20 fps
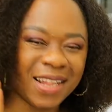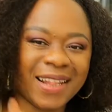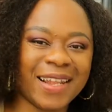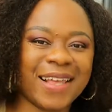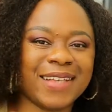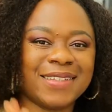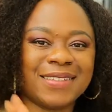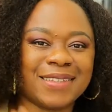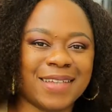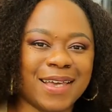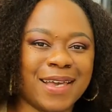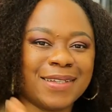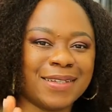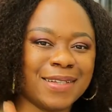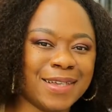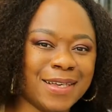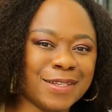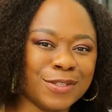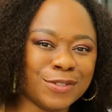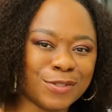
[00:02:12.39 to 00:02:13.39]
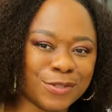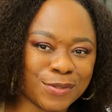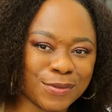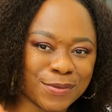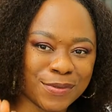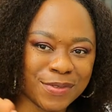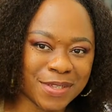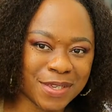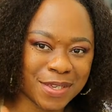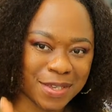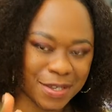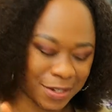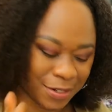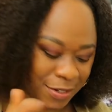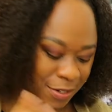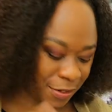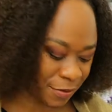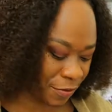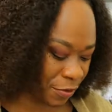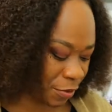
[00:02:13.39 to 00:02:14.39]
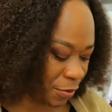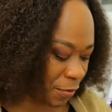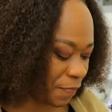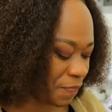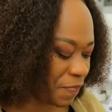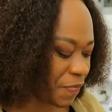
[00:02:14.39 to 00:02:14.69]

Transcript: let's get into the interview.